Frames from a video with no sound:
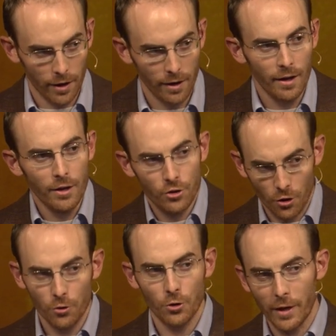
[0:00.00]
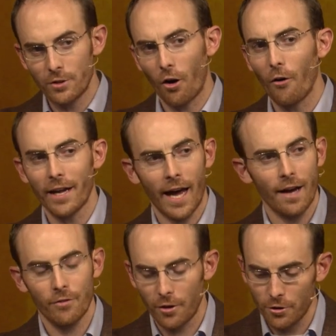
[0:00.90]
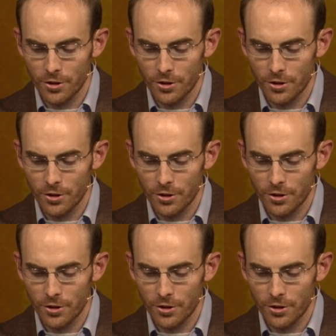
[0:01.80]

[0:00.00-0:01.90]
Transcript: it shows you he's already half on her